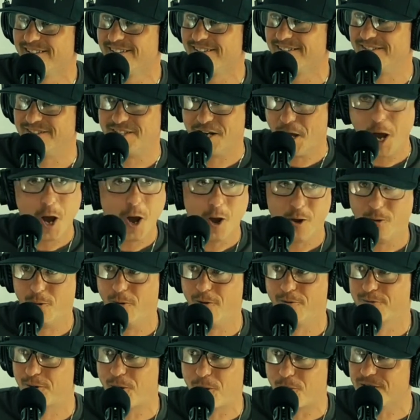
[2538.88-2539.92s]
No,
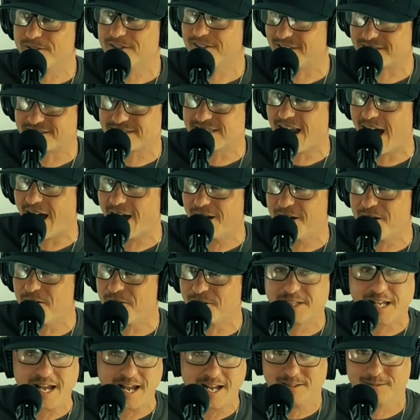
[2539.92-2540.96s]
of course it's not
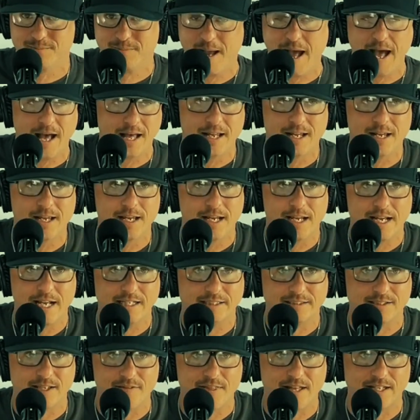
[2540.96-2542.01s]
okay. It's bad.
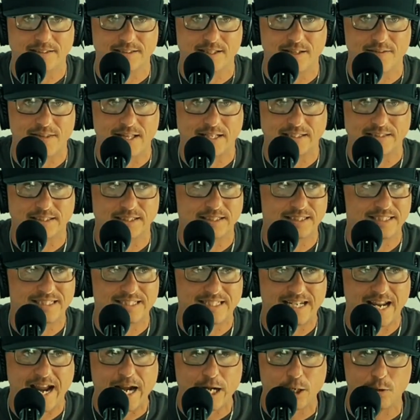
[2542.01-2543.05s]
That's
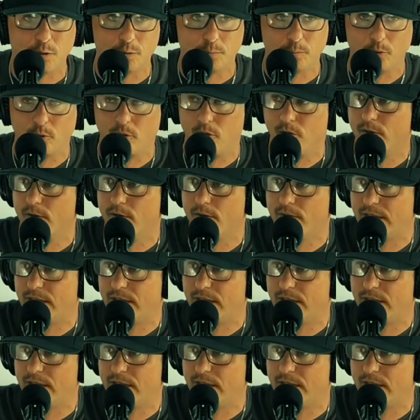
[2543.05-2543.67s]
terrible.